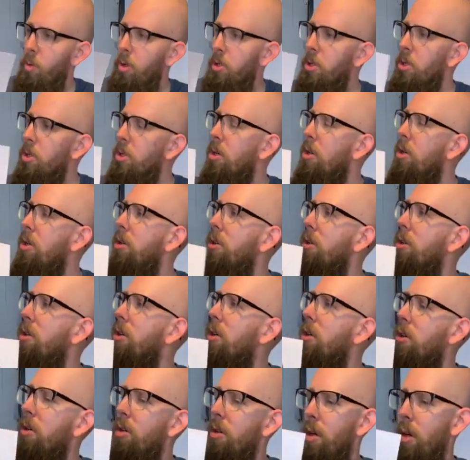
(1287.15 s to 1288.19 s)
What's this called?
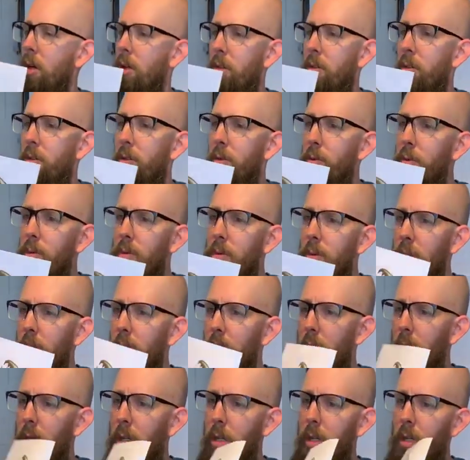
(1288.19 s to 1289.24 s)
A
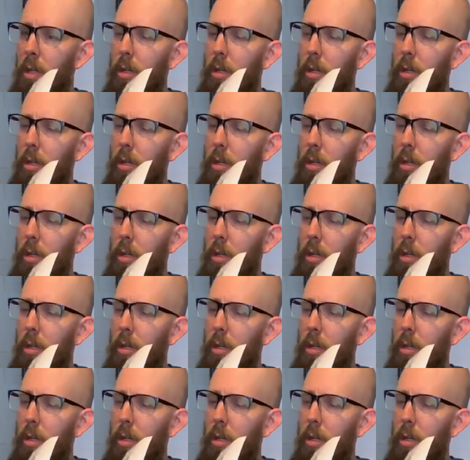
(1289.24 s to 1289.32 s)
Thule?